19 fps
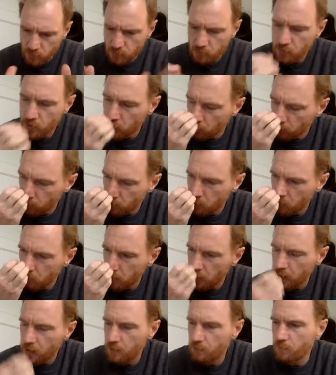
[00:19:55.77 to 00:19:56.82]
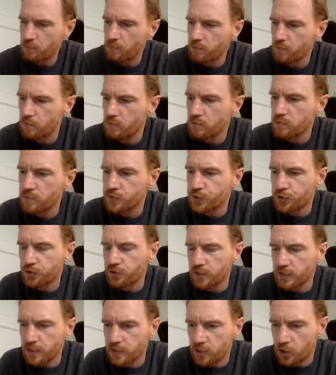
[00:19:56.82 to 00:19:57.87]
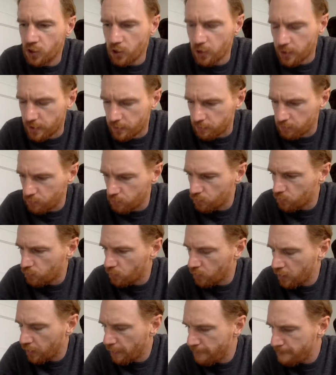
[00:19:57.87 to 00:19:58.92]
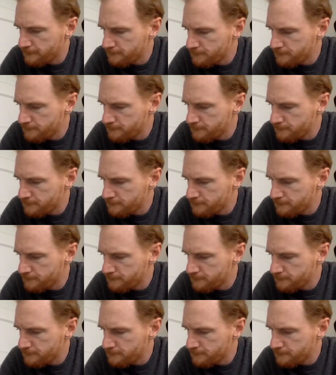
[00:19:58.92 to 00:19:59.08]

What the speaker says: you know certainly good, right?